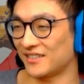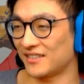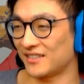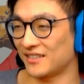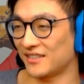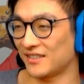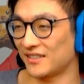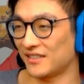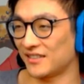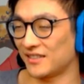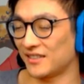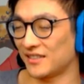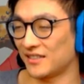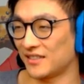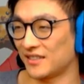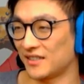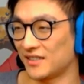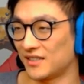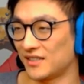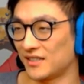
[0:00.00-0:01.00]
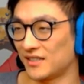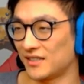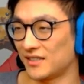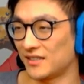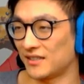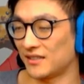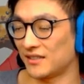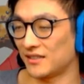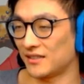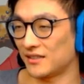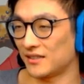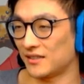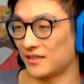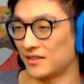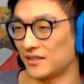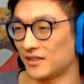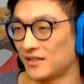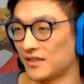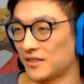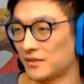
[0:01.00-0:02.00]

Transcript: (silent)